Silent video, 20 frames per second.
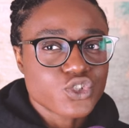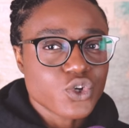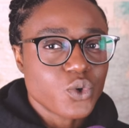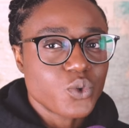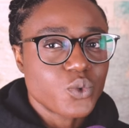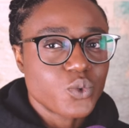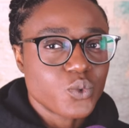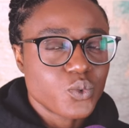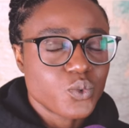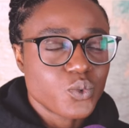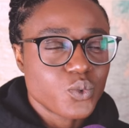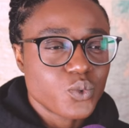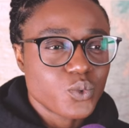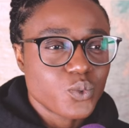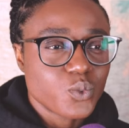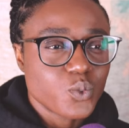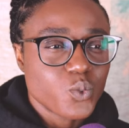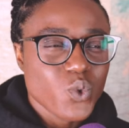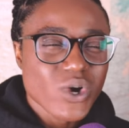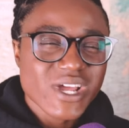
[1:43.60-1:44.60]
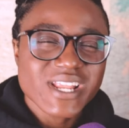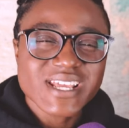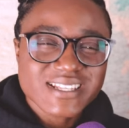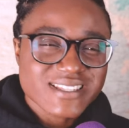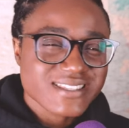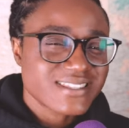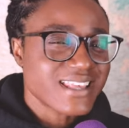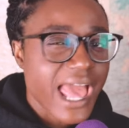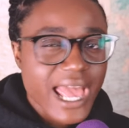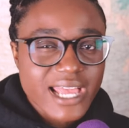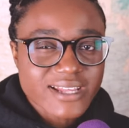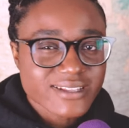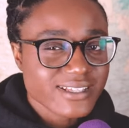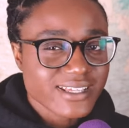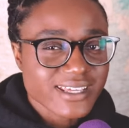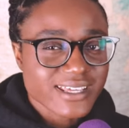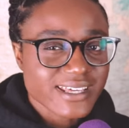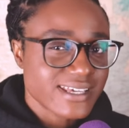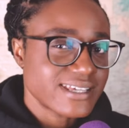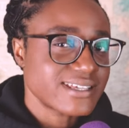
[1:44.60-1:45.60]
So what
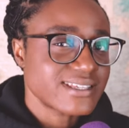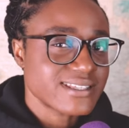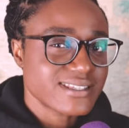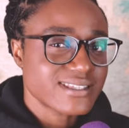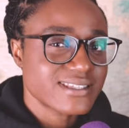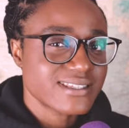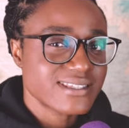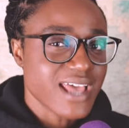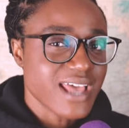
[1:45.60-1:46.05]
exactly is